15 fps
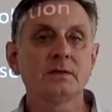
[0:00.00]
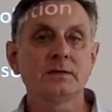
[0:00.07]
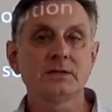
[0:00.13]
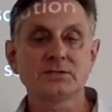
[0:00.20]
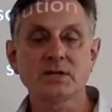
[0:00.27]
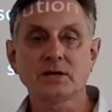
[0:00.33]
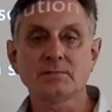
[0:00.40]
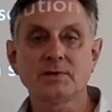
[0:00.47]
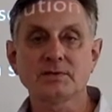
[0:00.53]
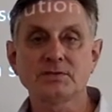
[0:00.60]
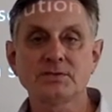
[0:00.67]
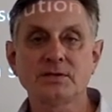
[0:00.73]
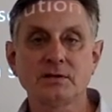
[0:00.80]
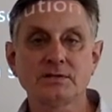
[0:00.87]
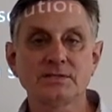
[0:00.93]
Let's talk about
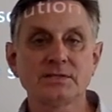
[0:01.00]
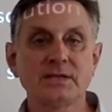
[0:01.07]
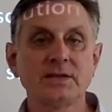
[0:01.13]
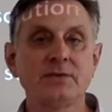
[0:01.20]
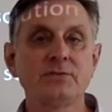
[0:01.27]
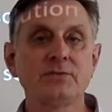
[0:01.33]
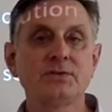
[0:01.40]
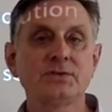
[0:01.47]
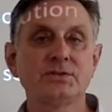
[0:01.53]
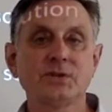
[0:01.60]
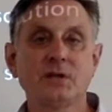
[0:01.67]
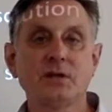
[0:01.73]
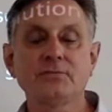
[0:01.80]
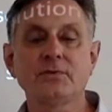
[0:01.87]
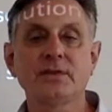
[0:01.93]
salts. They either
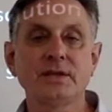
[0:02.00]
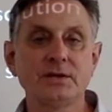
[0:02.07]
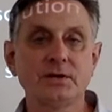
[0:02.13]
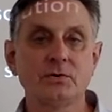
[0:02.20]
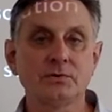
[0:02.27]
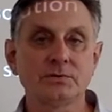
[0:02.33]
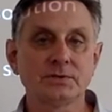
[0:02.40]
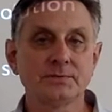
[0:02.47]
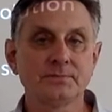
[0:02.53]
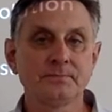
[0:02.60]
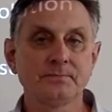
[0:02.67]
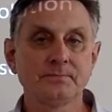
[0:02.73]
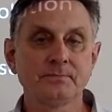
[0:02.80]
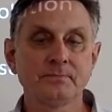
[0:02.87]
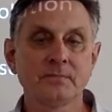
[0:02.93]
dissolve or they don't.
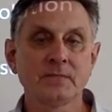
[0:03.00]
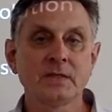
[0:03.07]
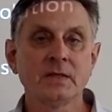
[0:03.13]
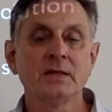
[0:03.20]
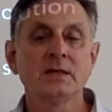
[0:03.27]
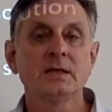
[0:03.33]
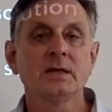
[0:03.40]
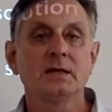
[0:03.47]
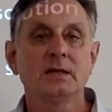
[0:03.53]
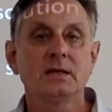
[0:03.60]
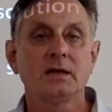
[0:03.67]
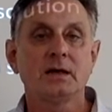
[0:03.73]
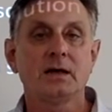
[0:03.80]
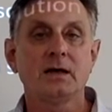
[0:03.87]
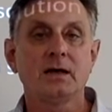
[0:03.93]

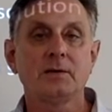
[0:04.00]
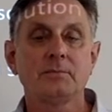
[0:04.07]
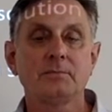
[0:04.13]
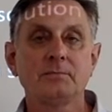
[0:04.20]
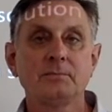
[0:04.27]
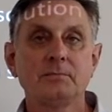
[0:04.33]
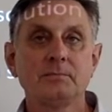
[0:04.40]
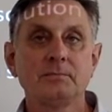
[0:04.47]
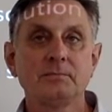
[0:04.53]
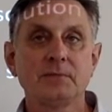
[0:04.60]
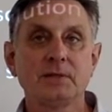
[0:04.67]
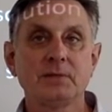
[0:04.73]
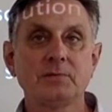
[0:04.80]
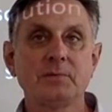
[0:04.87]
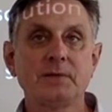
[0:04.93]
But
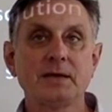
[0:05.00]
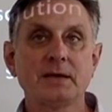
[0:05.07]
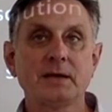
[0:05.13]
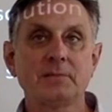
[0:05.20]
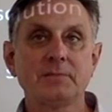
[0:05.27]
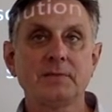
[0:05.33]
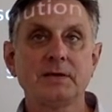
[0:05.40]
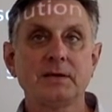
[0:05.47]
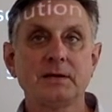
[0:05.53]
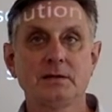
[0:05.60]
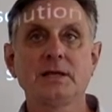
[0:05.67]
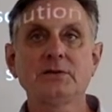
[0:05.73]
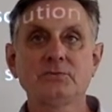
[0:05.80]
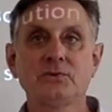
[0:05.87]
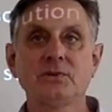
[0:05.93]
let me back up. An
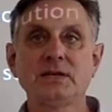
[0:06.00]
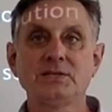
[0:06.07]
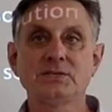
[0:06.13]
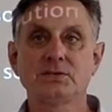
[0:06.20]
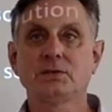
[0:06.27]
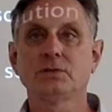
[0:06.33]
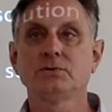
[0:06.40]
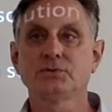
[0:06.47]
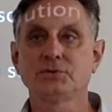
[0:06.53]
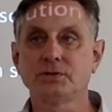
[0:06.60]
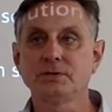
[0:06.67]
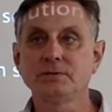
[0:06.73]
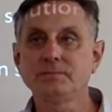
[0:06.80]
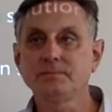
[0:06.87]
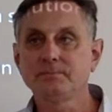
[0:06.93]
electrolyte
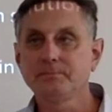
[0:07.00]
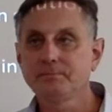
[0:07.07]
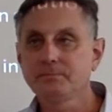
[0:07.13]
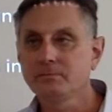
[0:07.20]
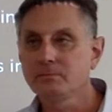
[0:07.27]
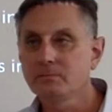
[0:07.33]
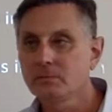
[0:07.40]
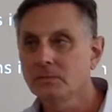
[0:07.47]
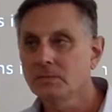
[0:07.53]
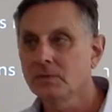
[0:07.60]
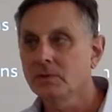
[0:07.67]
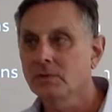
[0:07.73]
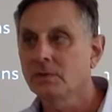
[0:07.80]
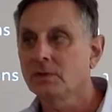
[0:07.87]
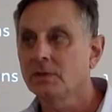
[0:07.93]
solution
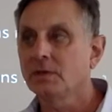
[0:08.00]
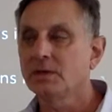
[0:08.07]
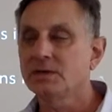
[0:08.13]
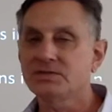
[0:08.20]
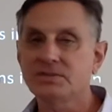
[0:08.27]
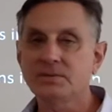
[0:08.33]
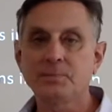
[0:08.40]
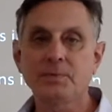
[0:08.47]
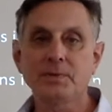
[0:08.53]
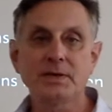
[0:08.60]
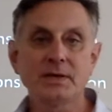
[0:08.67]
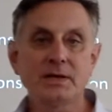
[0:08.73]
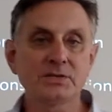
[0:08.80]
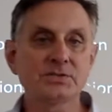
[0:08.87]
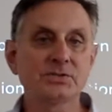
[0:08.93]
is
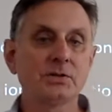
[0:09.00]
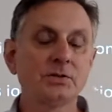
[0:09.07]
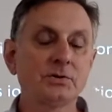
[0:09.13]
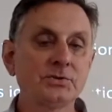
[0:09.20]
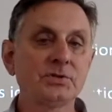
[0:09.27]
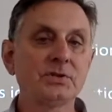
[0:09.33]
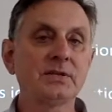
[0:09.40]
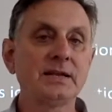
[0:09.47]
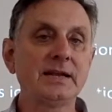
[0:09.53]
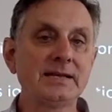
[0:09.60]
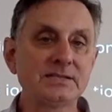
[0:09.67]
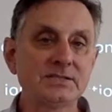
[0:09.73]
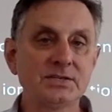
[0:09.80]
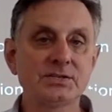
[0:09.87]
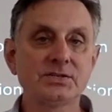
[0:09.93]
simply a solution that
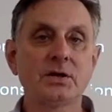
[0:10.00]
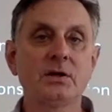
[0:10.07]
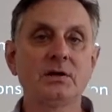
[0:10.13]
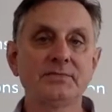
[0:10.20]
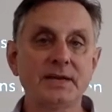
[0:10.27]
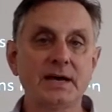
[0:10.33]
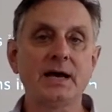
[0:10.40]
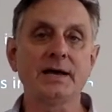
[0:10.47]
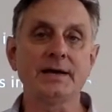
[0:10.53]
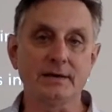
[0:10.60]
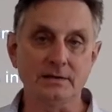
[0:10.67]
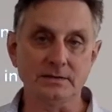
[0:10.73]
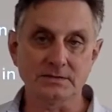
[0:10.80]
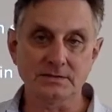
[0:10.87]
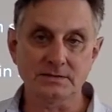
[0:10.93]
has dissolved
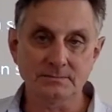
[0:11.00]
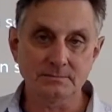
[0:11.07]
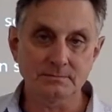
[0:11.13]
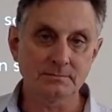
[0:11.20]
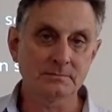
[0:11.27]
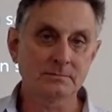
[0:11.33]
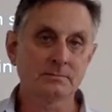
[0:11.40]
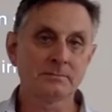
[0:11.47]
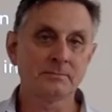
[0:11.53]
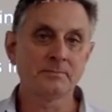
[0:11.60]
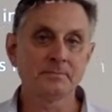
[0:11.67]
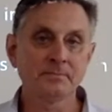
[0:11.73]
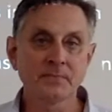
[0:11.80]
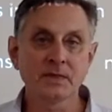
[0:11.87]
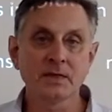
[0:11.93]
ions.
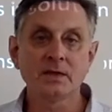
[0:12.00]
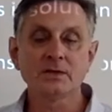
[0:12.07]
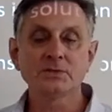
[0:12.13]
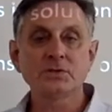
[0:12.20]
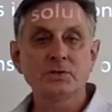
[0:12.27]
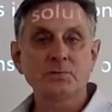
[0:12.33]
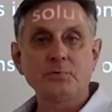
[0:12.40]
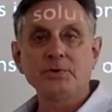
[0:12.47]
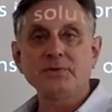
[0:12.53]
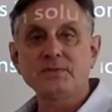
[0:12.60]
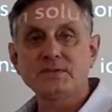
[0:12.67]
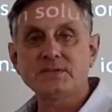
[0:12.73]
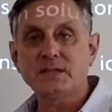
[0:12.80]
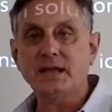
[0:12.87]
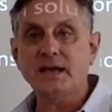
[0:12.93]
So the
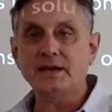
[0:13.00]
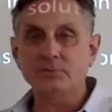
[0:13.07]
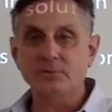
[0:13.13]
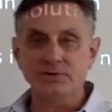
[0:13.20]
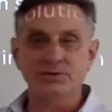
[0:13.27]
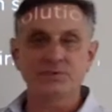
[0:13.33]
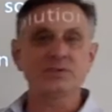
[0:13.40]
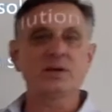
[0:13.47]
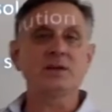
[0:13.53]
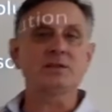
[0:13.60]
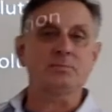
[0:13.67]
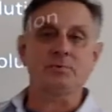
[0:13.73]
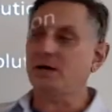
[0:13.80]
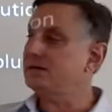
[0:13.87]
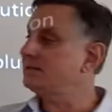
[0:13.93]
previous slide where you saw the
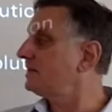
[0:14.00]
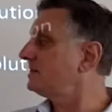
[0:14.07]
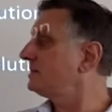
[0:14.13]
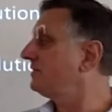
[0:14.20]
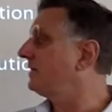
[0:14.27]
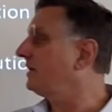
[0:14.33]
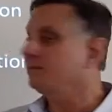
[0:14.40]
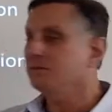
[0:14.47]
process of...